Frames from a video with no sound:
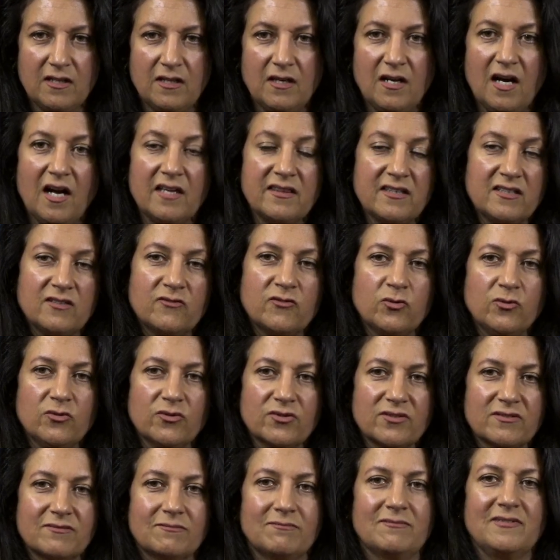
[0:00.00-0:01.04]
And then, of
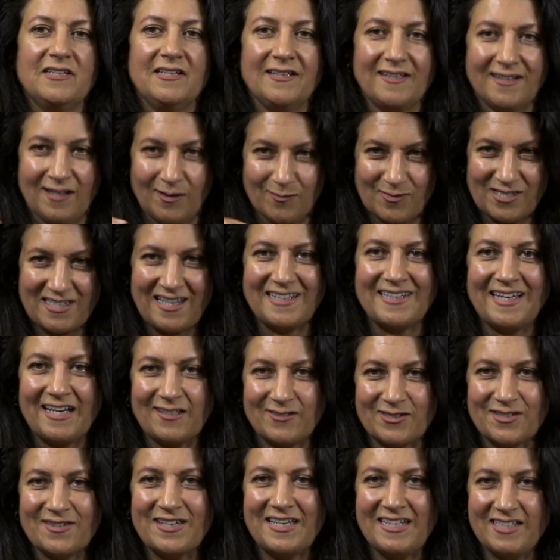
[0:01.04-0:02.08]
course, it comes then down
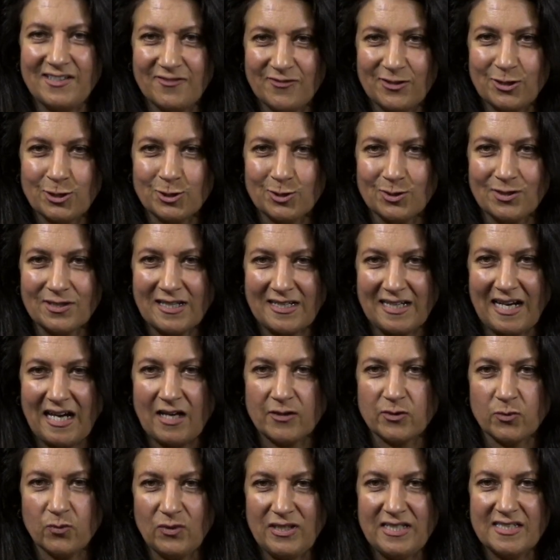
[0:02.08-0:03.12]
to the individual, and how
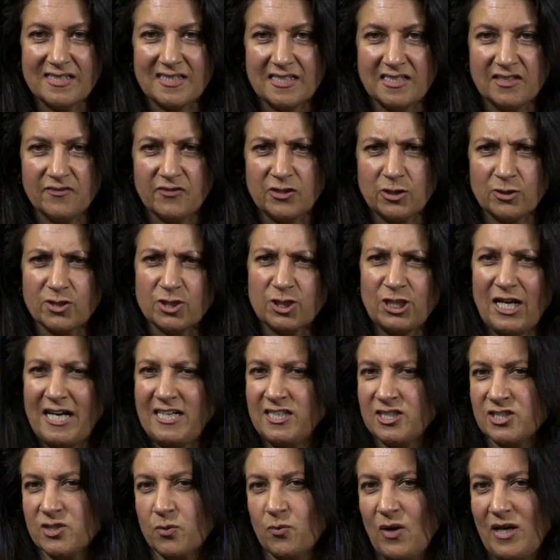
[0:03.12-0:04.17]
do we as individuals
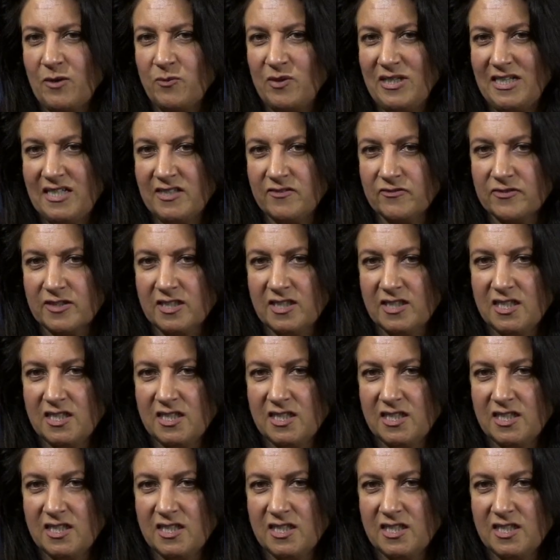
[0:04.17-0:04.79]
change the way we live?